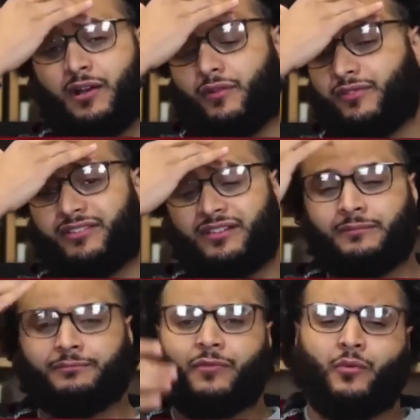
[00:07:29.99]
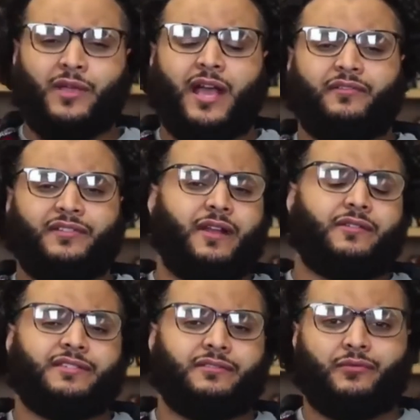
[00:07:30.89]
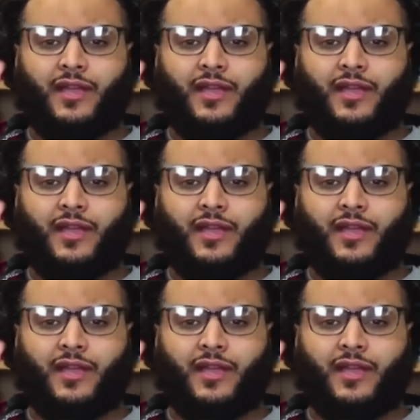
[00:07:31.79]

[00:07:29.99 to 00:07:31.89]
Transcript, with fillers: Now, obviously, we have a narrative.